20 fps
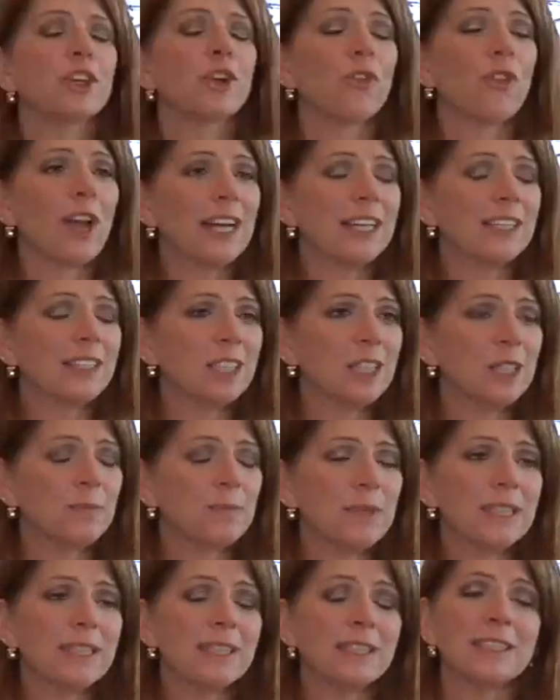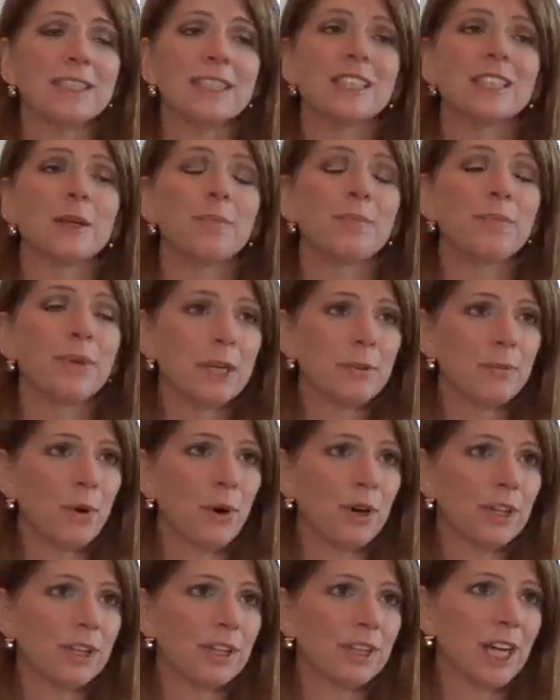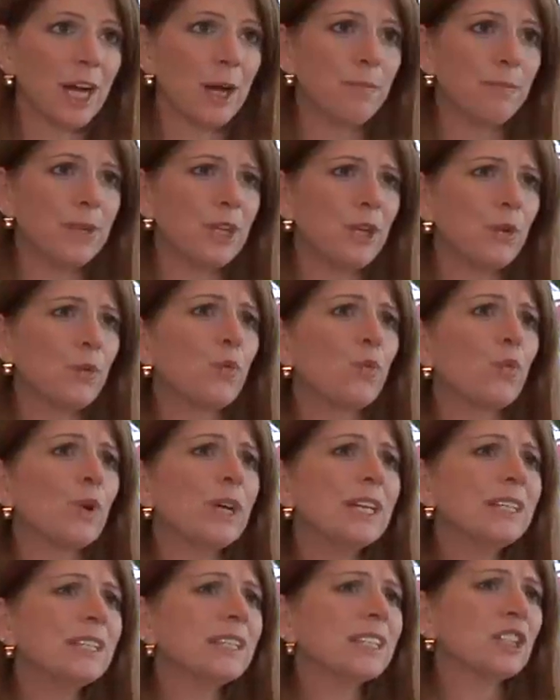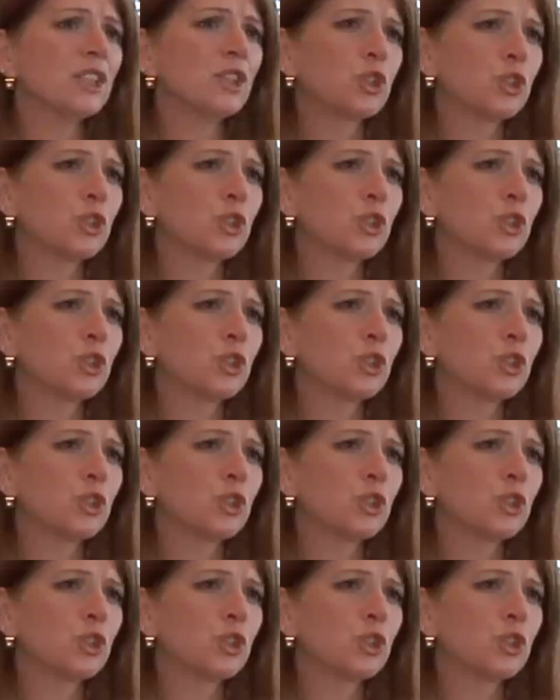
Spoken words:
Your license business is a big part of the company. What is the